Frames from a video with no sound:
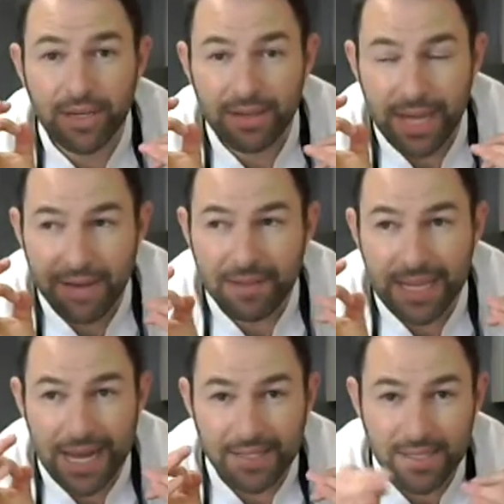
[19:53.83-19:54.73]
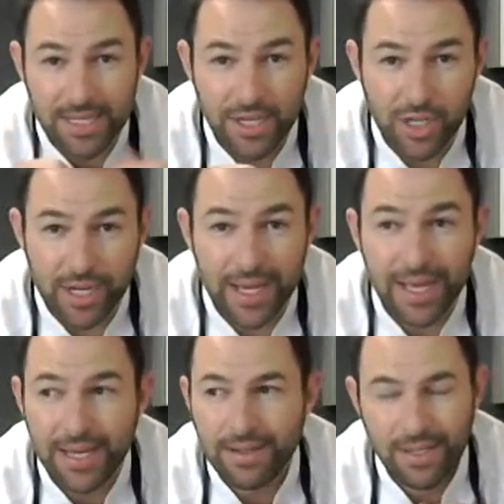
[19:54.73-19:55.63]
live classes teaching
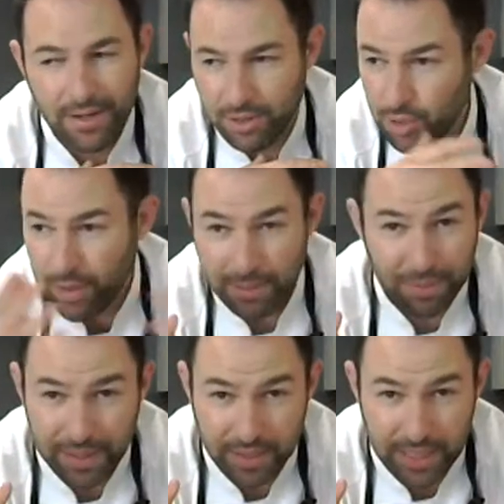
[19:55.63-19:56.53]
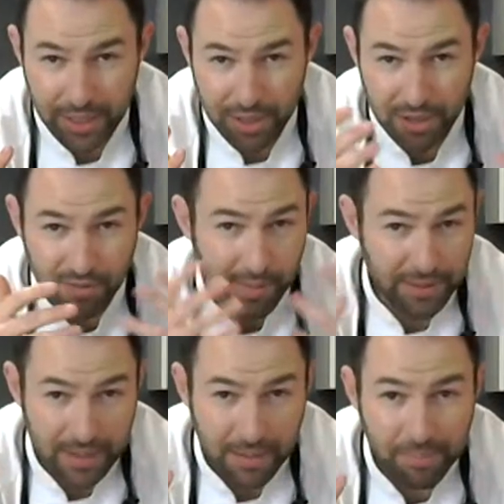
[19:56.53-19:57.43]
20 plus teachers from
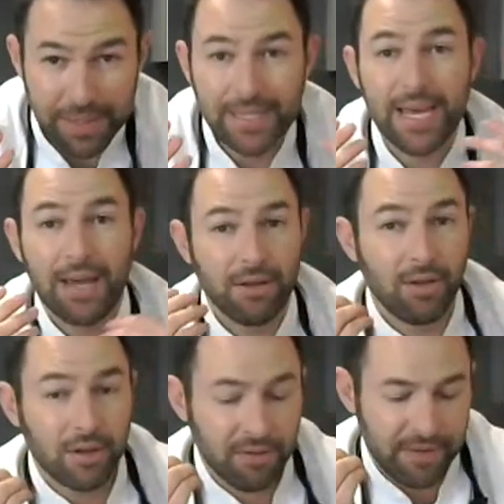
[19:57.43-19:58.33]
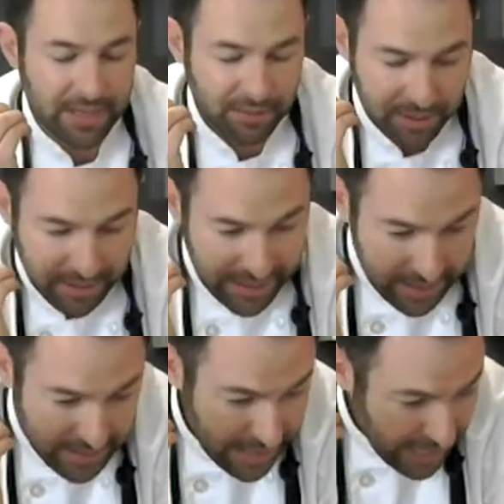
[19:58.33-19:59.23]
other companies how to cook effectively with their
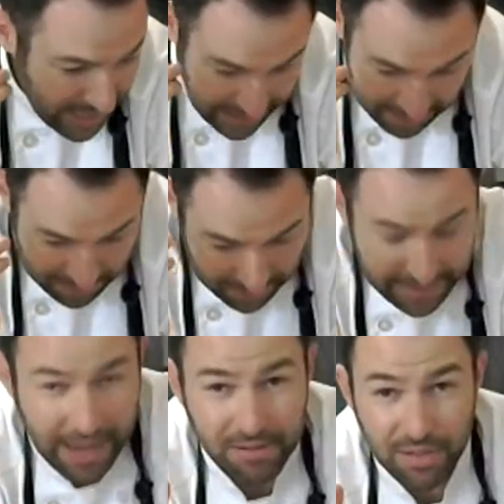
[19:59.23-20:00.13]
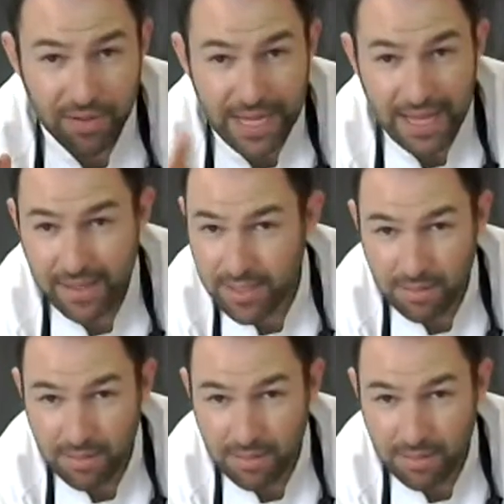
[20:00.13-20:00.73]
kids. They pay me thousands for that. This